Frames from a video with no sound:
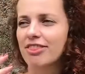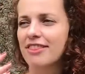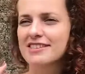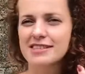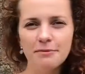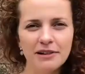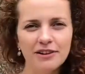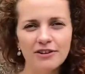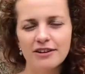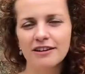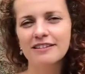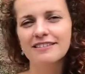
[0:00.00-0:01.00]
The
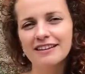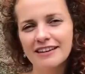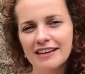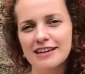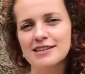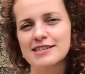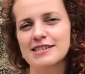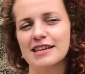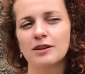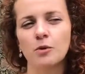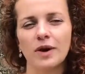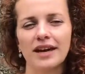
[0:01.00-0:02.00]
similarity is
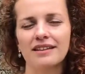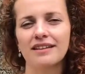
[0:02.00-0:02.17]
in the way